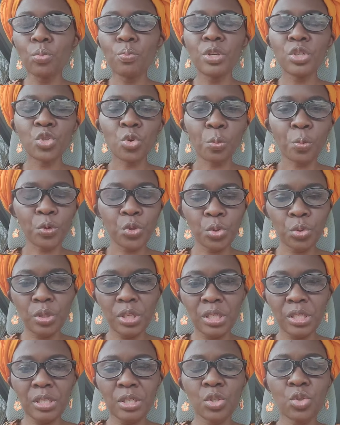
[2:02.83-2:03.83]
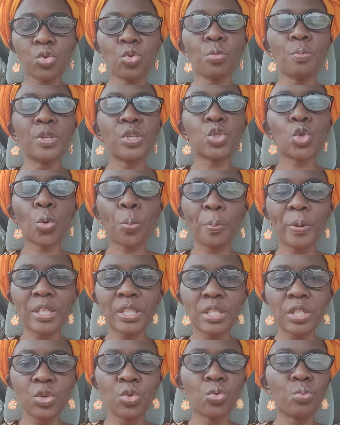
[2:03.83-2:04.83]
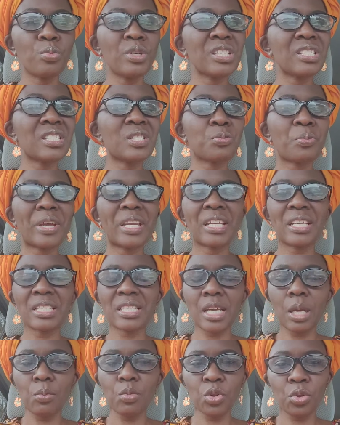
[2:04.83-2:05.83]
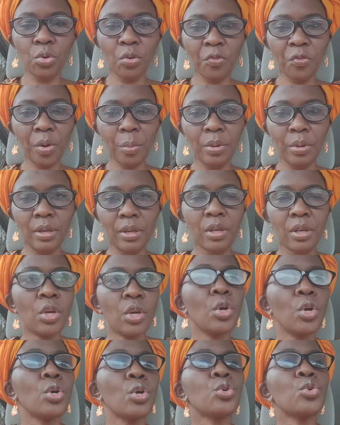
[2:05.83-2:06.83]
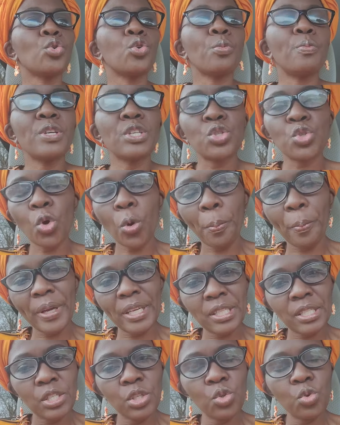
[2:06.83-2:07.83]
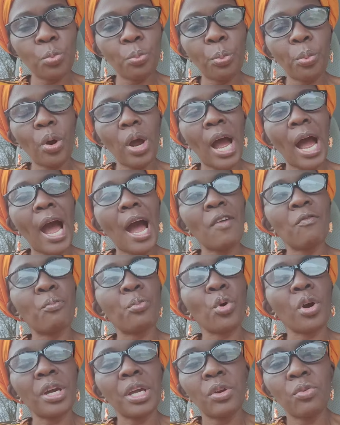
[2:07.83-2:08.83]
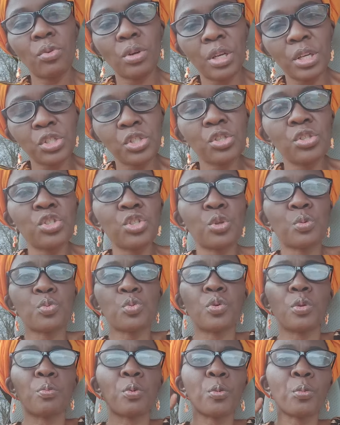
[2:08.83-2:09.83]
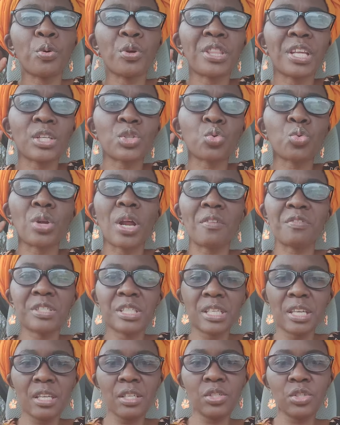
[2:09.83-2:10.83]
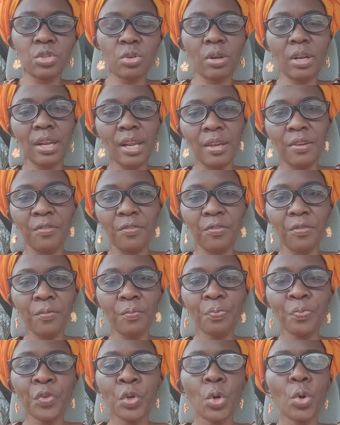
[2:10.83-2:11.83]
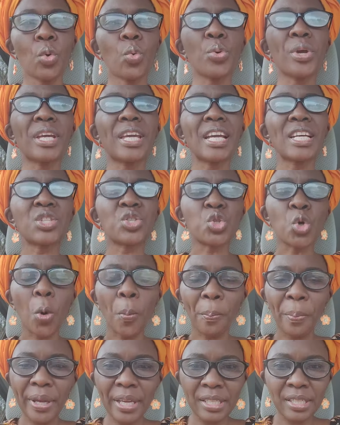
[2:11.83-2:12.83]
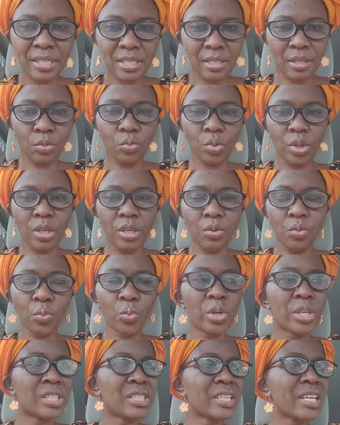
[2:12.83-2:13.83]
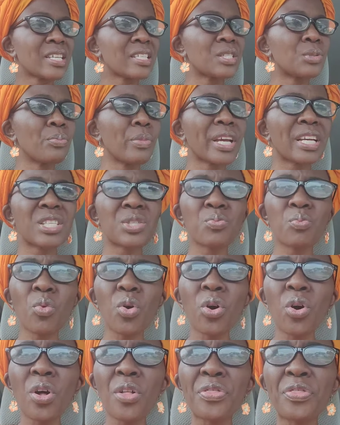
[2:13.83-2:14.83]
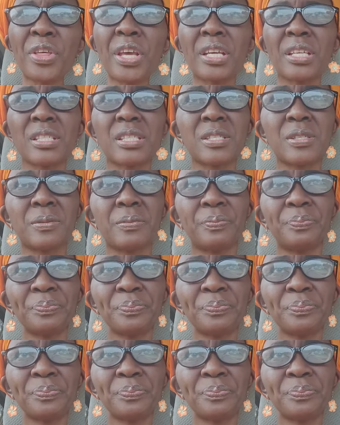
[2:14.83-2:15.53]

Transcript: miss opportunities. You'll be so petty you miss spending time with your family. You'll be so petty you have broken relationships with people that could have changed your life. We get so petty. We just make small things.